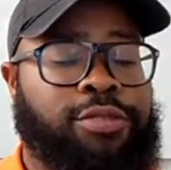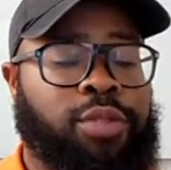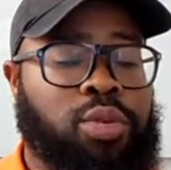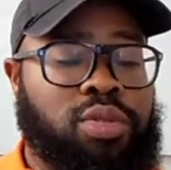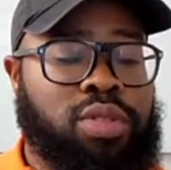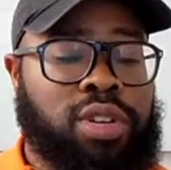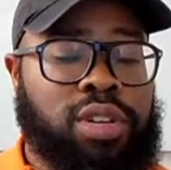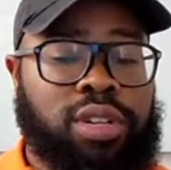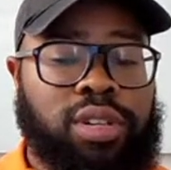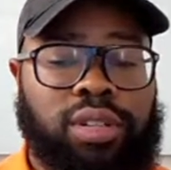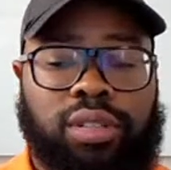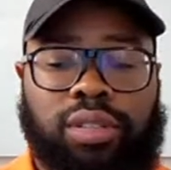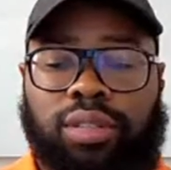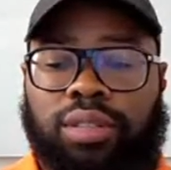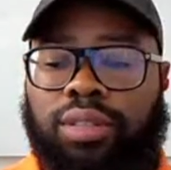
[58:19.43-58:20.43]

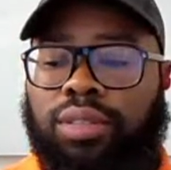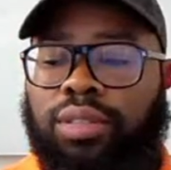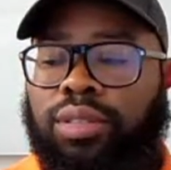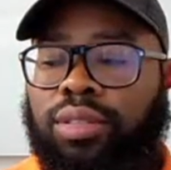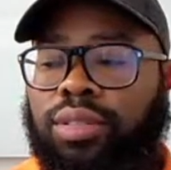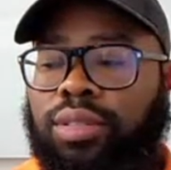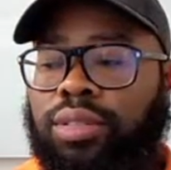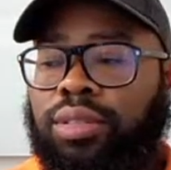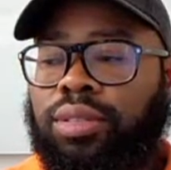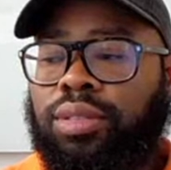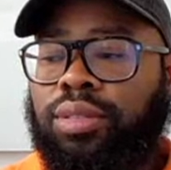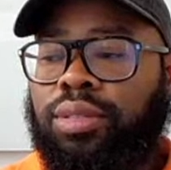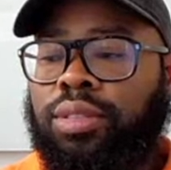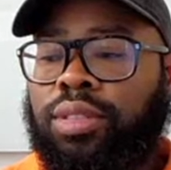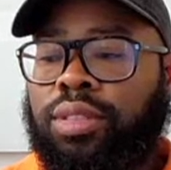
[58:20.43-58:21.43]
4,
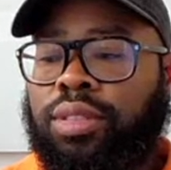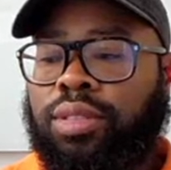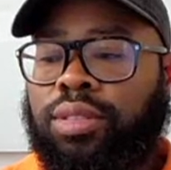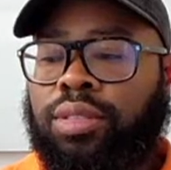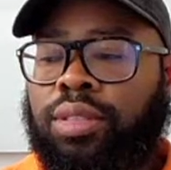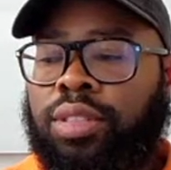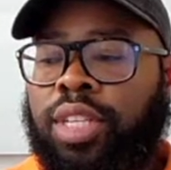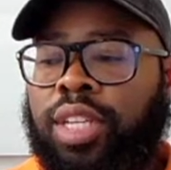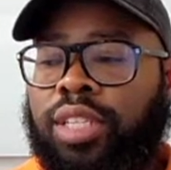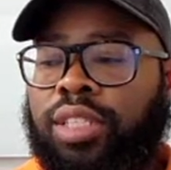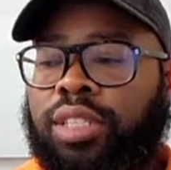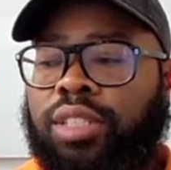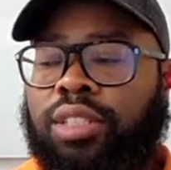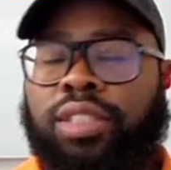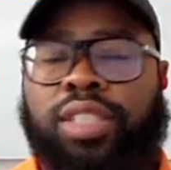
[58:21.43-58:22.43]

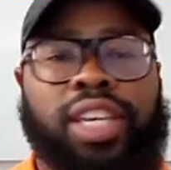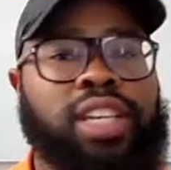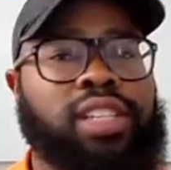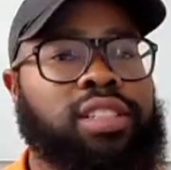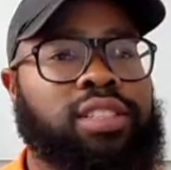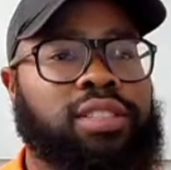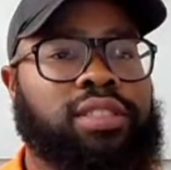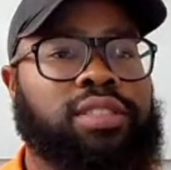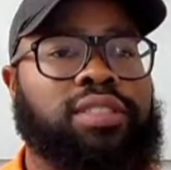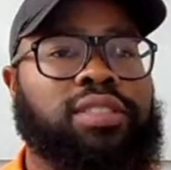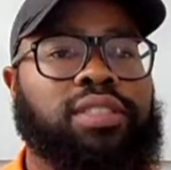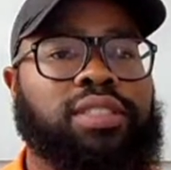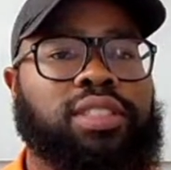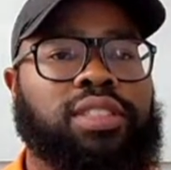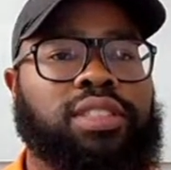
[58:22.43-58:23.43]
6, 10,
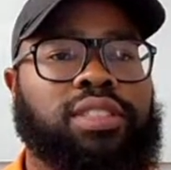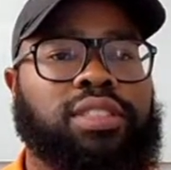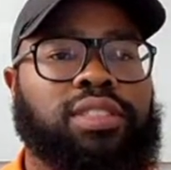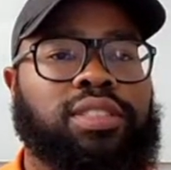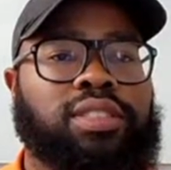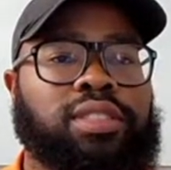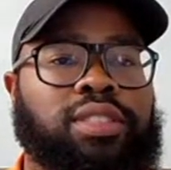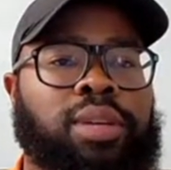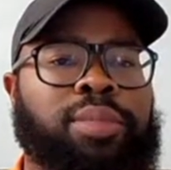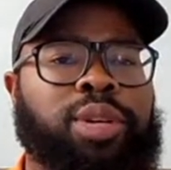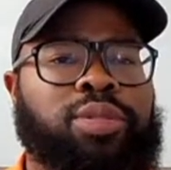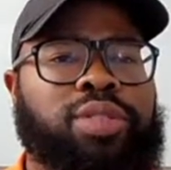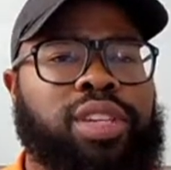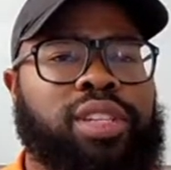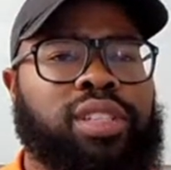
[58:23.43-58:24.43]
a
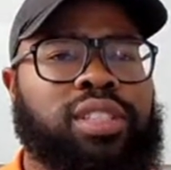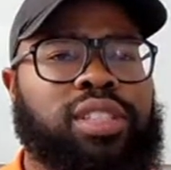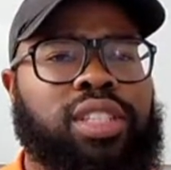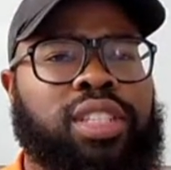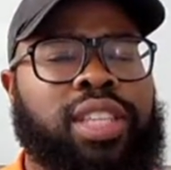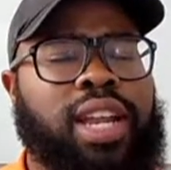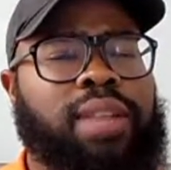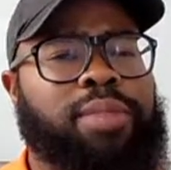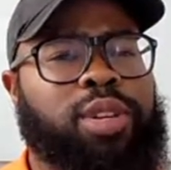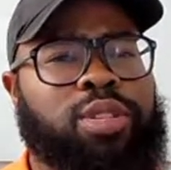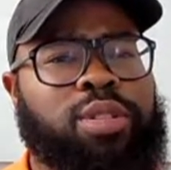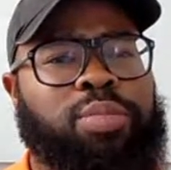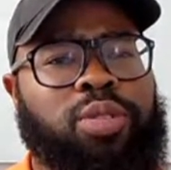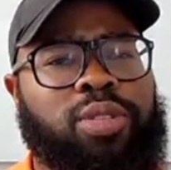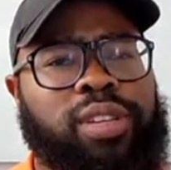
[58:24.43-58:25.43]
million. Is that a
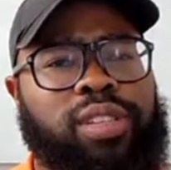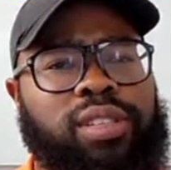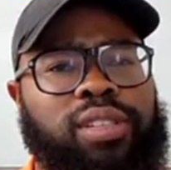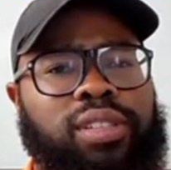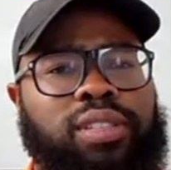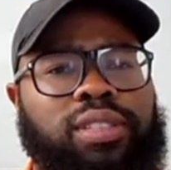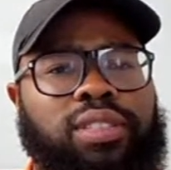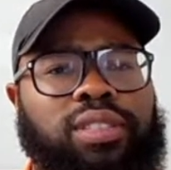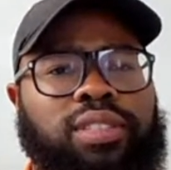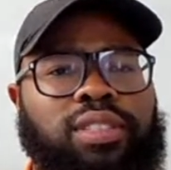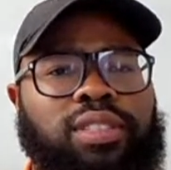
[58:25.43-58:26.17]
million points?